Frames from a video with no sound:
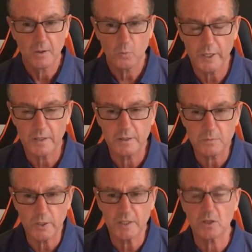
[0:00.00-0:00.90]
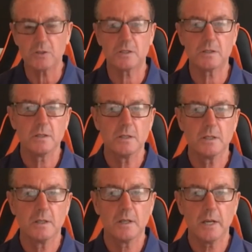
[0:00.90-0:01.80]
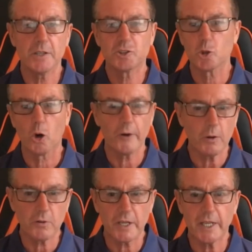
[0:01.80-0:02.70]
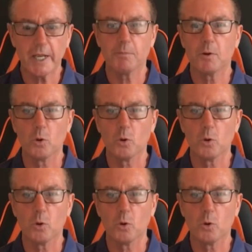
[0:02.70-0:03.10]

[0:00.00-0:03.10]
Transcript: We got a draw out of the game,